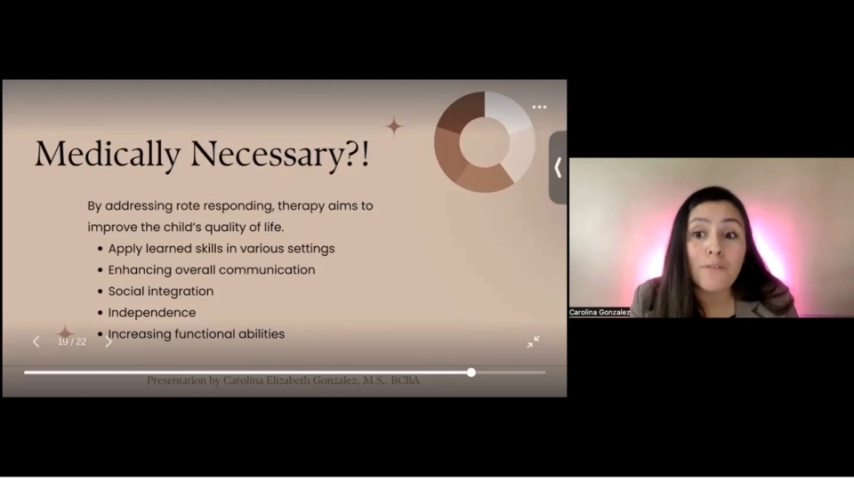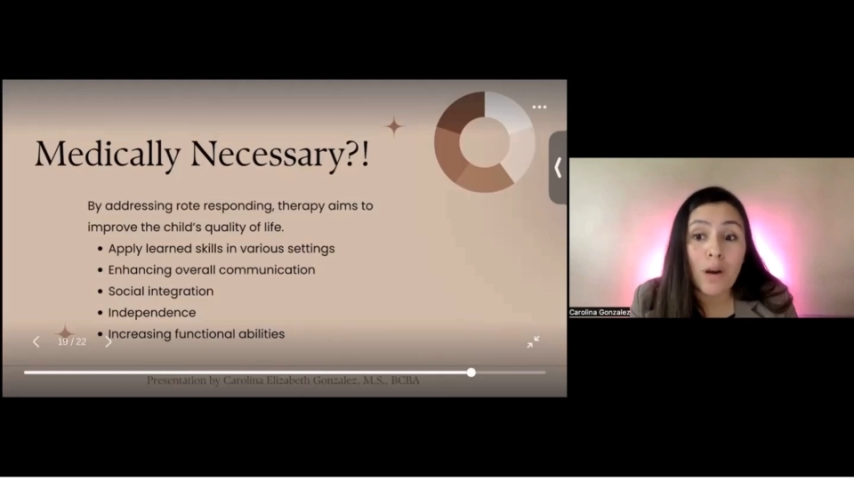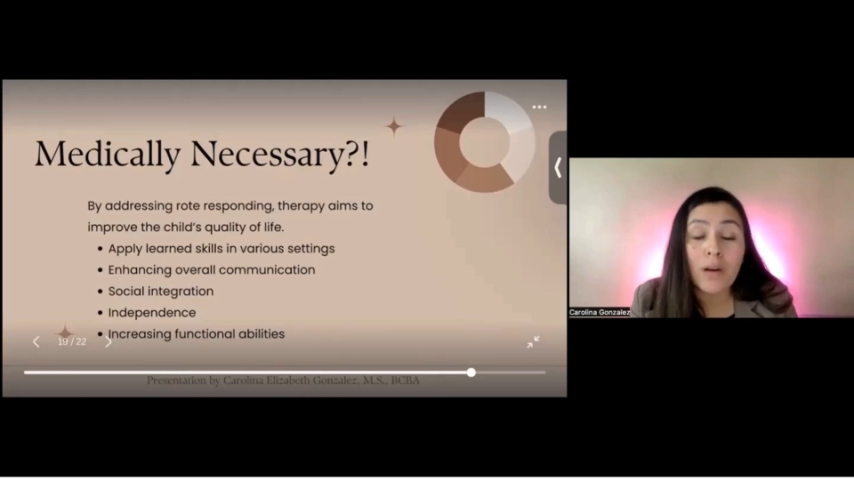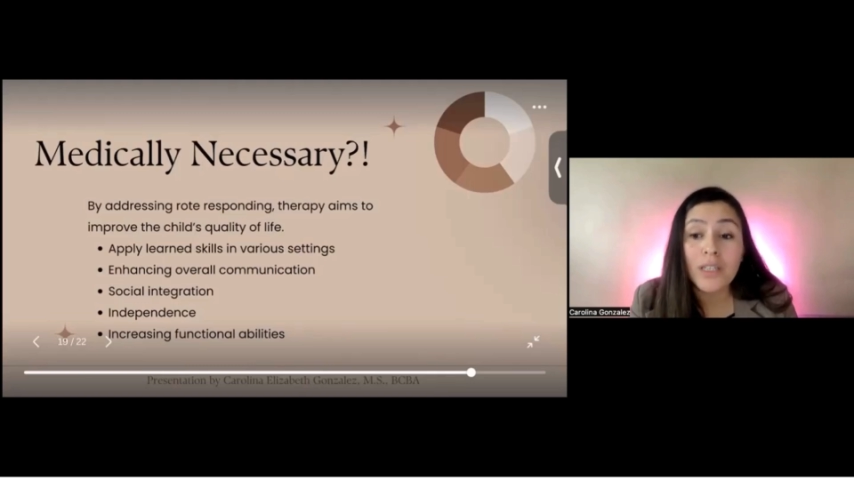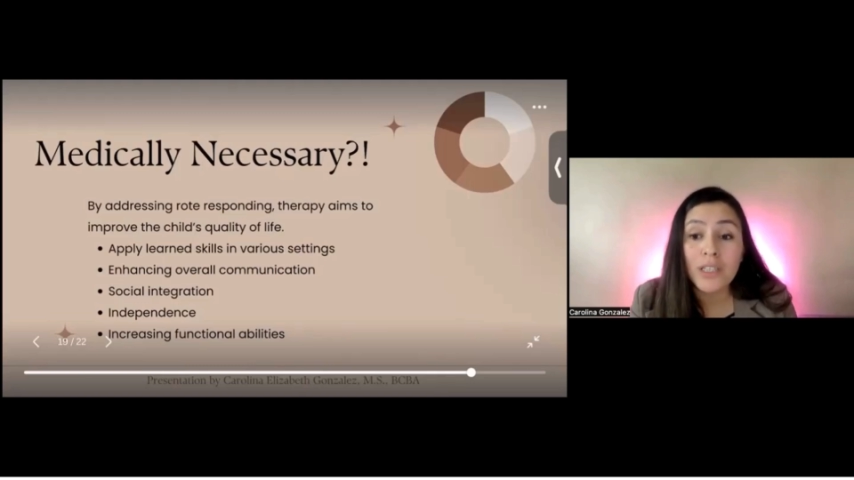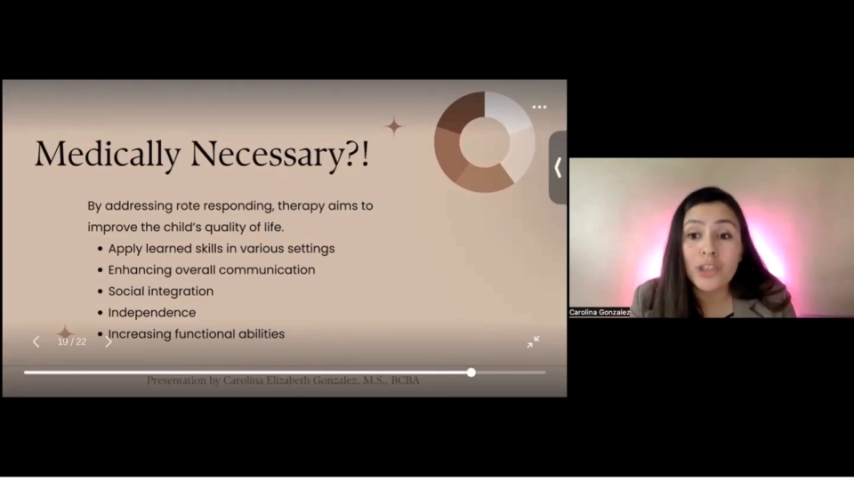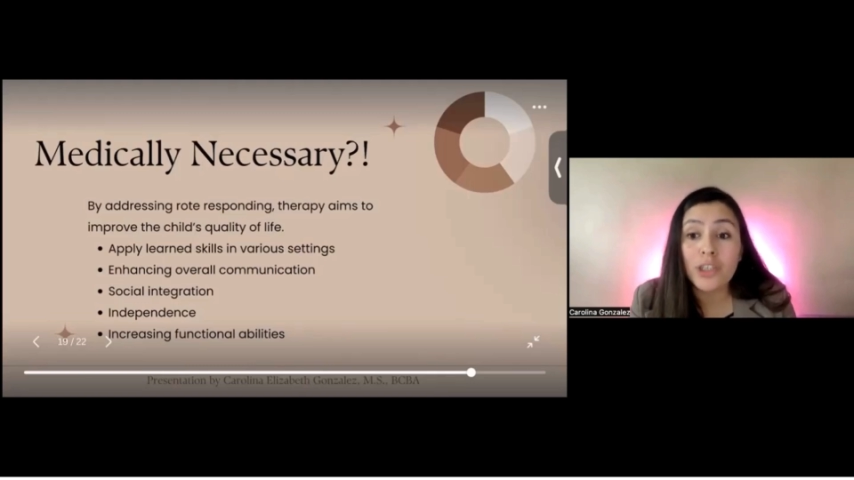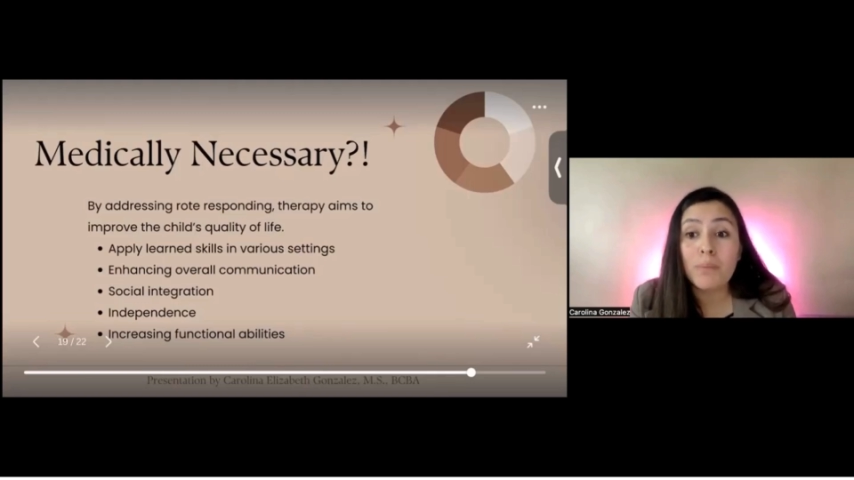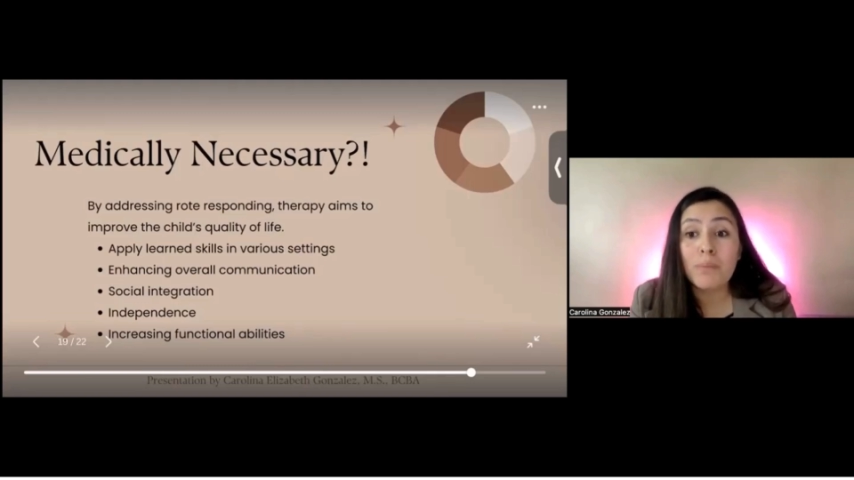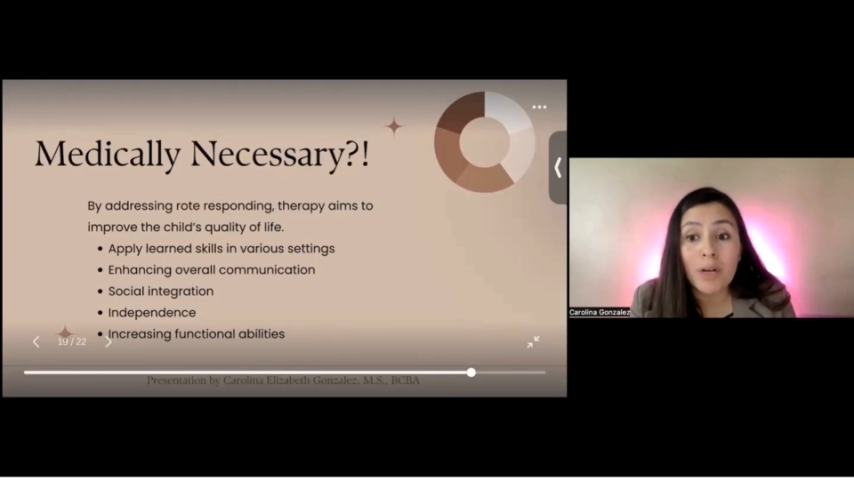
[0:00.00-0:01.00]
fall
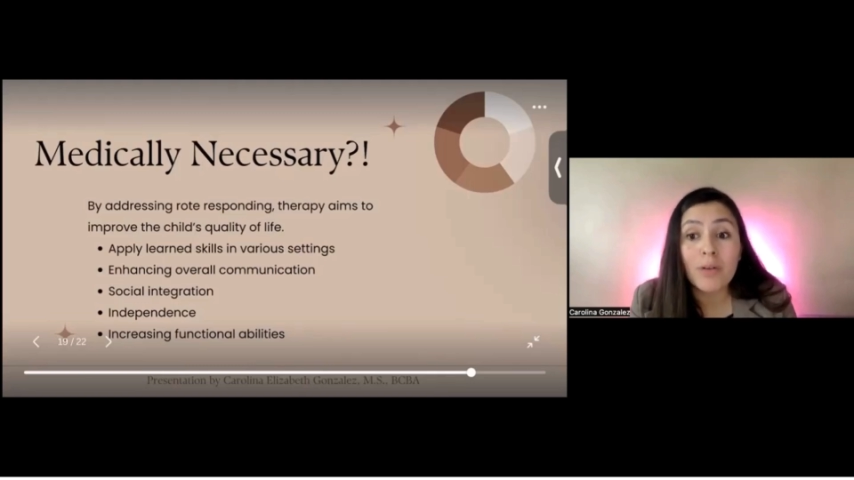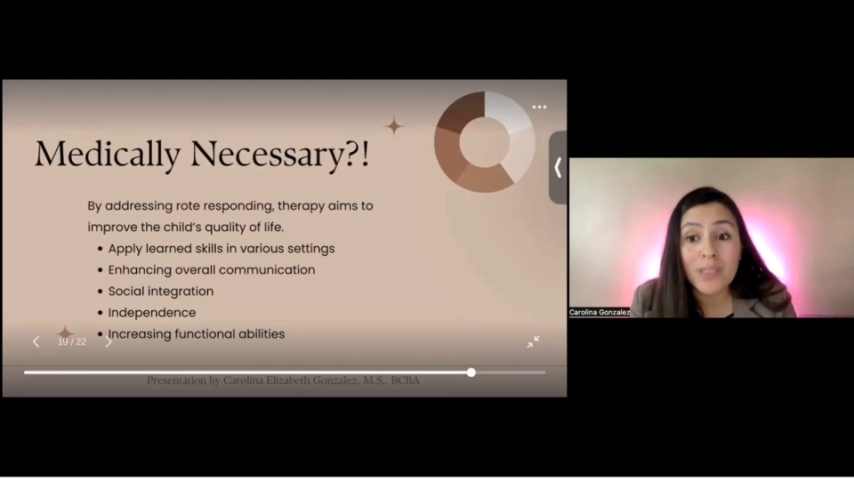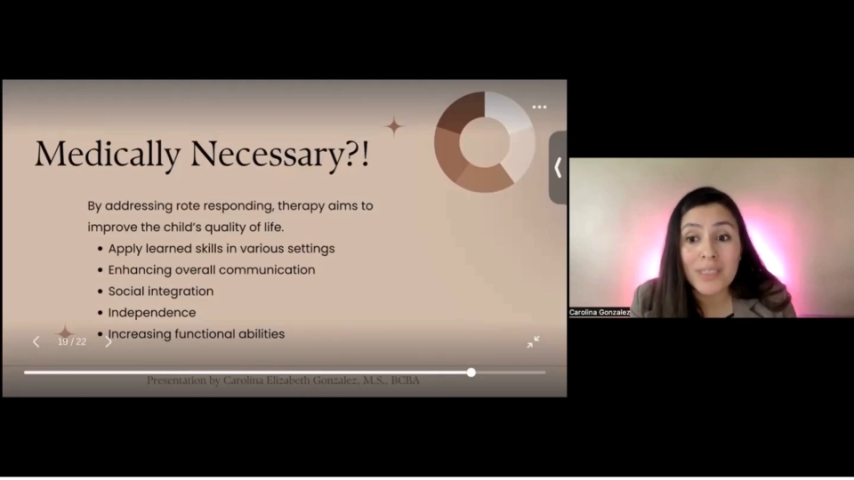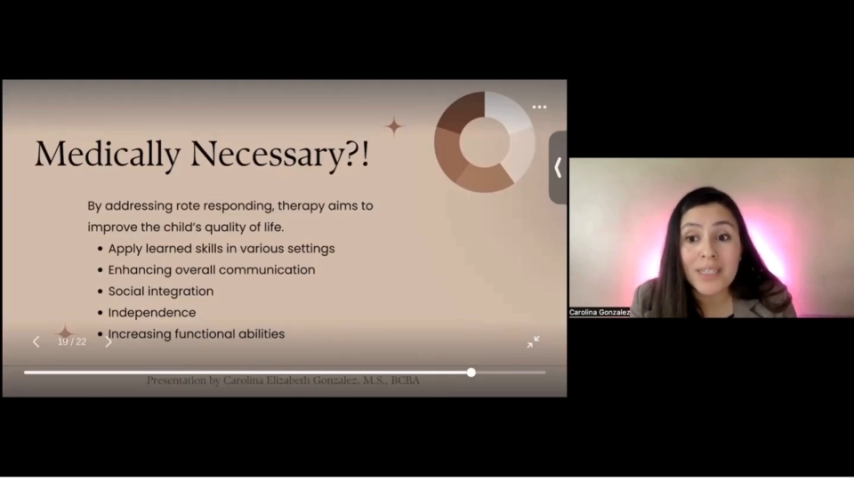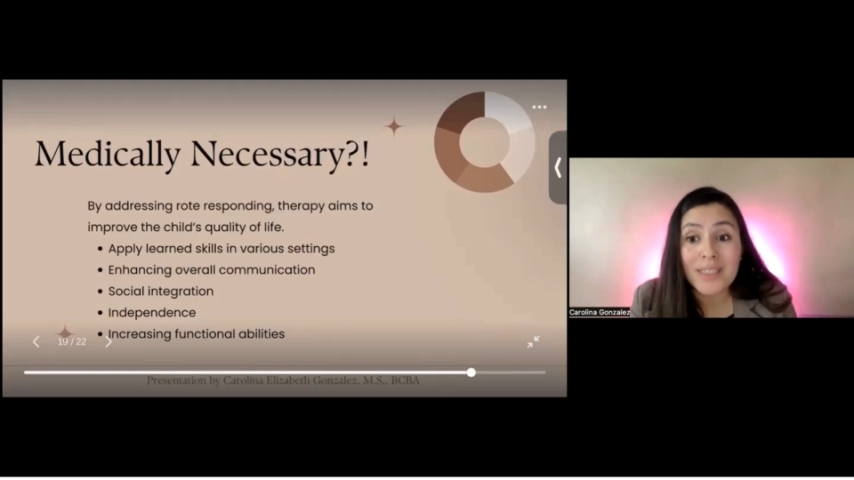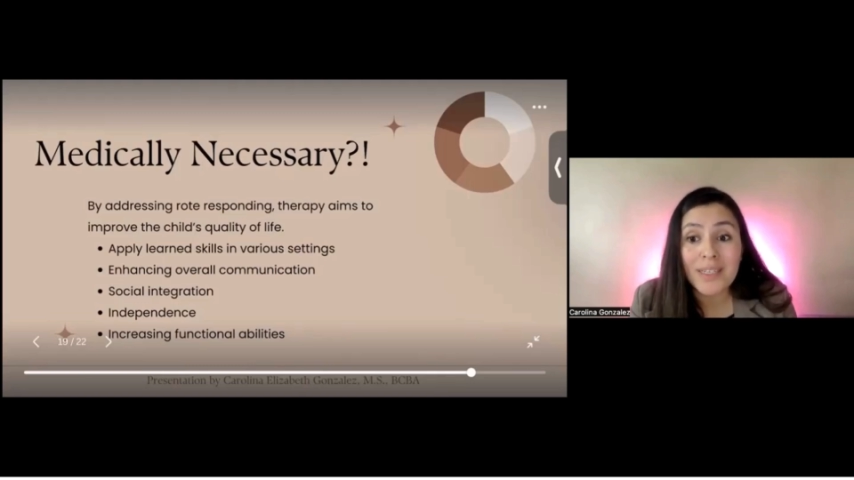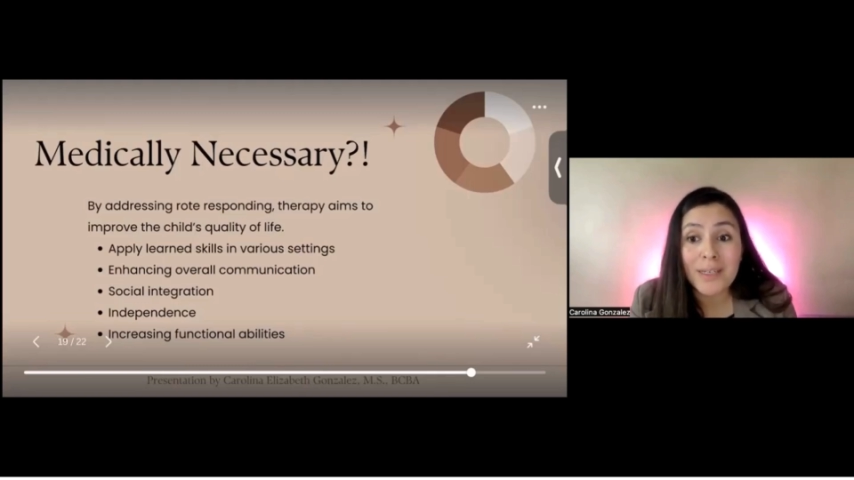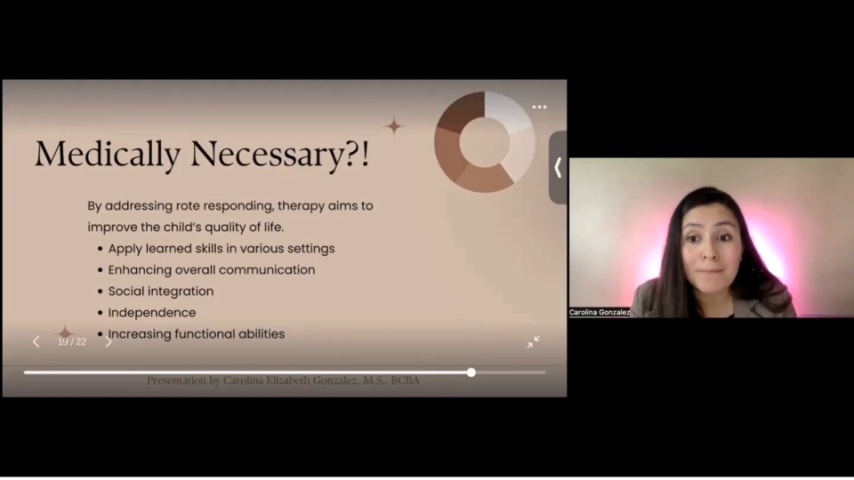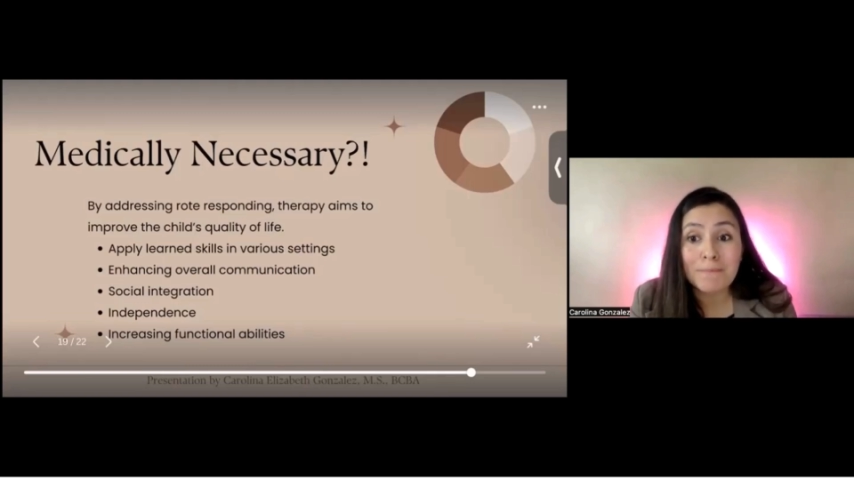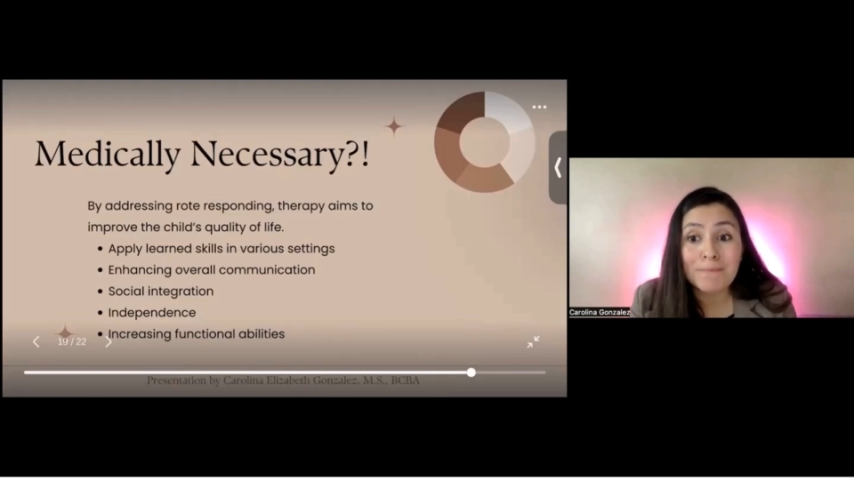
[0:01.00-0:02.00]
under medical
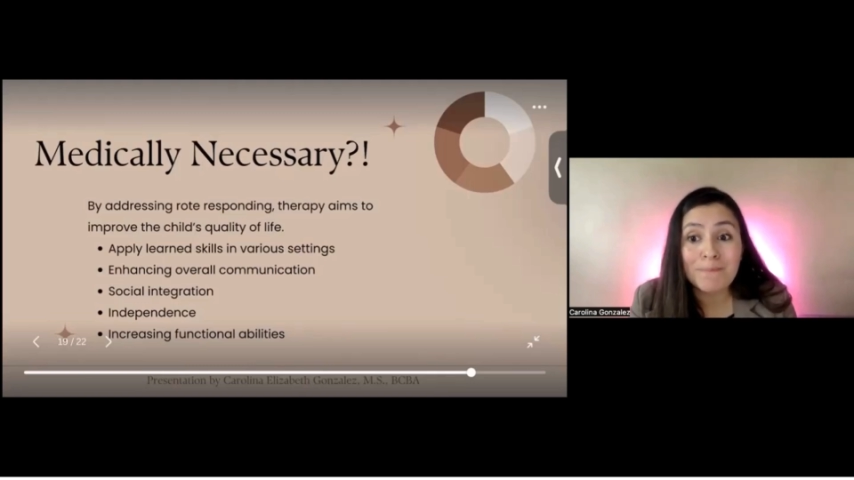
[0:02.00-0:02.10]
necessity?